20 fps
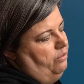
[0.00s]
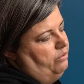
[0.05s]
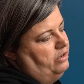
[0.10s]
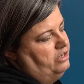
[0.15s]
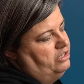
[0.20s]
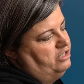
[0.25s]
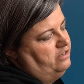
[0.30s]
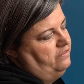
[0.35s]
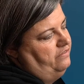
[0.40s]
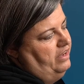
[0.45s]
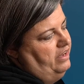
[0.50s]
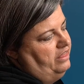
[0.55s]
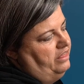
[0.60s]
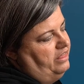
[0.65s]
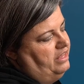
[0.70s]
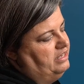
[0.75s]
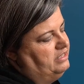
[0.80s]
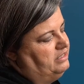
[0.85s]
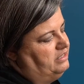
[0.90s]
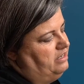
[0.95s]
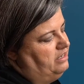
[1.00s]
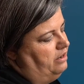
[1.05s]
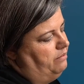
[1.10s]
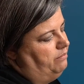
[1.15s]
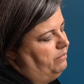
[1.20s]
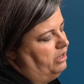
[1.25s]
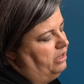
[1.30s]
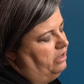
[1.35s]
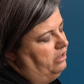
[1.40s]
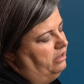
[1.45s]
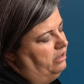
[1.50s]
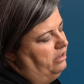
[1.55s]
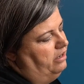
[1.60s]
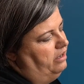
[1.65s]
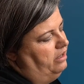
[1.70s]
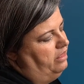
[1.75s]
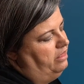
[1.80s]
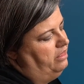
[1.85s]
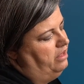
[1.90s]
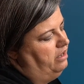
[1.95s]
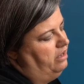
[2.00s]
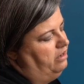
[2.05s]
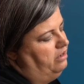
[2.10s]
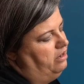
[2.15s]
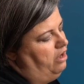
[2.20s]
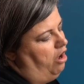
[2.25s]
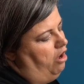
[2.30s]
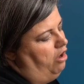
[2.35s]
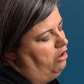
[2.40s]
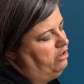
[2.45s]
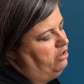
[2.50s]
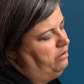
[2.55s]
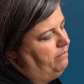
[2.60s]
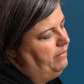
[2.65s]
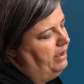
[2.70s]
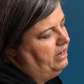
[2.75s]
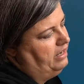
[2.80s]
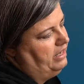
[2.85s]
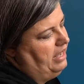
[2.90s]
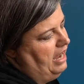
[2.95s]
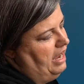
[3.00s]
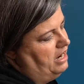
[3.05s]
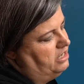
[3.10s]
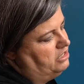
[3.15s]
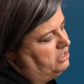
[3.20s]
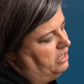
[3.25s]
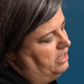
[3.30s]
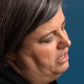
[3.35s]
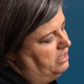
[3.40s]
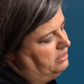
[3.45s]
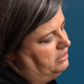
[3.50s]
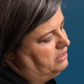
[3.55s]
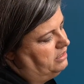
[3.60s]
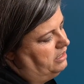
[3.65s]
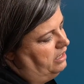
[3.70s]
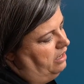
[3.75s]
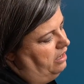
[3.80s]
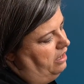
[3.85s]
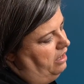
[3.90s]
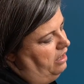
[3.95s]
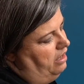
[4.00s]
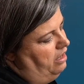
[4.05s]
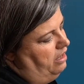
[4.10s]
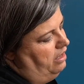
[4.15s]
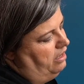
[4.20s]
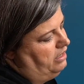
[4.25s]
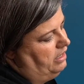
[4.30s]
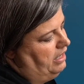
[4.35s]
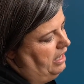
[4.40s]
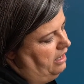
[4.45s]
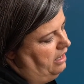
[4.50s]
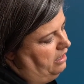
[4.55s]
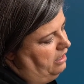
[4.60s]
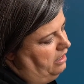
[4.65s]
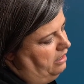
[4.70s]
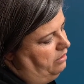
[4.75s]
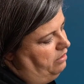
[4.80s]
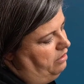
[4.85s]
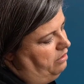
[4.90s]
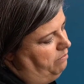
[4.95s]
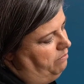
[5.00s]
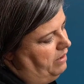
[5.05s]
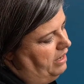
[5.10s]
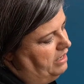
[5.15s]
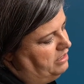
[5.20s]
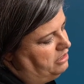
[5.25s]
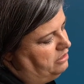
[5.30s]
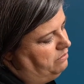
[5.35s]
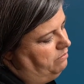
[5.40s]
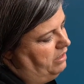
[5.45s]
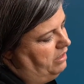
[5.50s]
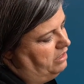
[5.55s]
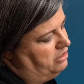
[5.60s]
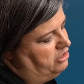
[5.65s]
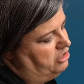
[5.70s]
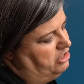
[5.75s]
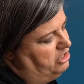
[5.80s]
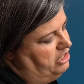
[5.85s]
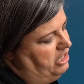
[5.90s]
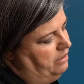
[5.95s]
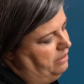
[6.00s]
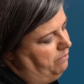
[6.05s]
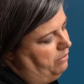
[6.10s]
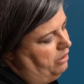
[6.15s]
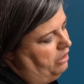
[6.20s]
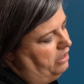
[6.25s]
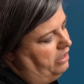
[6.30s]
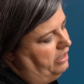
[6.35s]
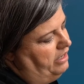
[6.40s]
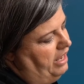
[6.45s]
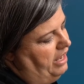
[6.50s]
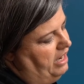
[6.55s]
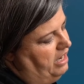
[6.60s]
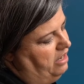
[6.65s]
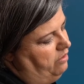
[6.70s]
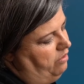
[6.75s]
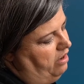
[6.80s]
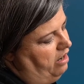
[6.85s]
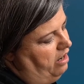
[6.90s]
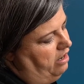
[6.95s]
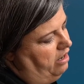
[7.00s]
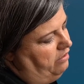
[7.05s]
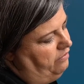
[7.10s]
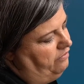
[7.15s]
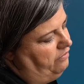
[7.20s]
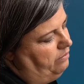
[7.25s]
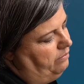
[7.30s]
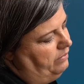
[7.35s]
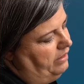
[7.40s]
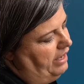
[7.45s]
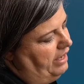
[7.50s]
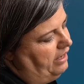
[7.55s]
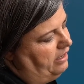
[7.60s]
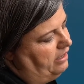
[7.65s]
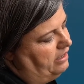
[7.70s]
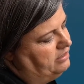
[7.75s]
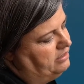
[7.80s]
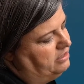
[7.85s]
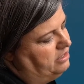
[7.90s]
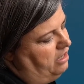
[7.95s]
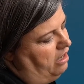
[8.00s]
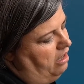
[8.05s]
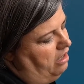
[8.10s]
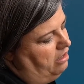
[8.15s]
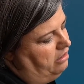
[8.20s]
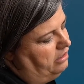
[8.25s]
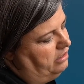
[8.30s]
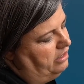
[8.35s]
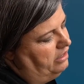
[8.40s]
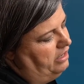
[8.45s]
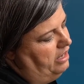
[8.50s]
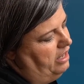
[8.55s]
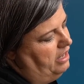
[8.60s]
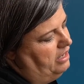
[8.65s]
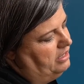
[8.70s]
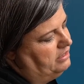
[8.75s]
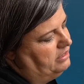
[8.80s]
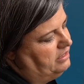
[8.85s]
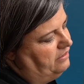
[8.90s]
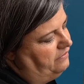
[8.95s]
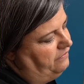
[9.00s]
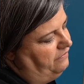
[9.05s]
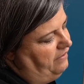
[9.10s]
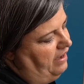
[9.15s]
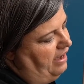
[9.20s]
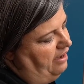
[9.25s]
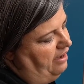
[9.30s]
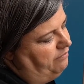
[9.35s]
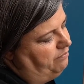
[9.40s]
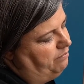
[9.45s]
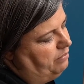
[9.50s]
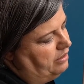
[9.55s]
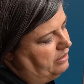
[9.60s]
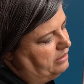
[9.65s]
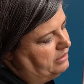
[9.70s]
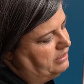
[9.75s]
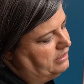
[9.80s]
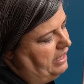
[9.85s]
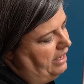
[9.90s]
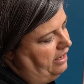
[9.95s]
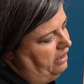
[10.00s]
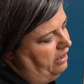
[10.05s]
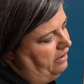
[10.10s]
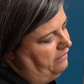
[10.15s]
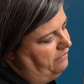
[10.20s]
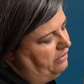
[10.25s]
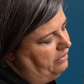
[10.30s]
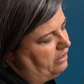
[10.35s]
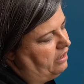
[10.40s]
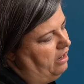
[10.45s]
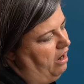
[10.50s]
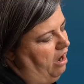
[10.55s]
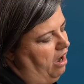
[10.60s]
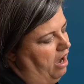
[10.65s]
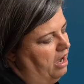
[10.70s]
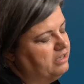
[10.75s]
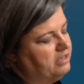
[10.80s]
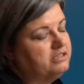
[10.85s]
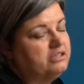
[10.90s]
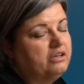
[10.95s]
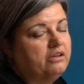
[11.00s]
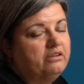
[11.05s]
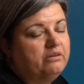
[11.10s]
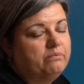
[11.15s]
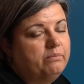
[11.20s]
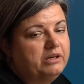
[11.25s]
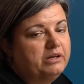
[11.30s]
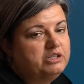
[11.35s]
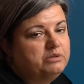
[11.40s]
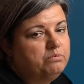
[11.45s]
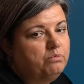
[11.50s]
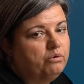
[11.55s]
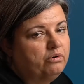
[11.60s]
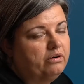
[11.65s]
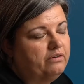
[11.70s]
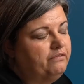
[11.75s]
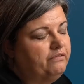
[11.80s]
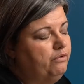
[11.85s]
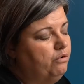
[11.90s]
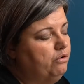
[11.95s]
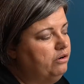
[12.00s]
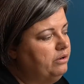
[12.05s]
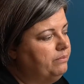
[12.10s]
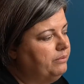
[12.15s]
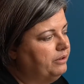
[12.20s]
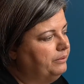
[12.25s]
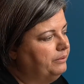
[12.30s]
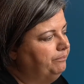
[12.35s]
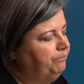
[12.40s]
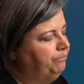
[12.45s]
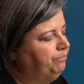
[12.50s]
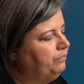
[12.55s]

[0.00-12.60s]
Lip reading: once you've hit this number, then all your medications get much, much cheaper, anywhere from like $1 to 5% of the cost. So they're much more affordable.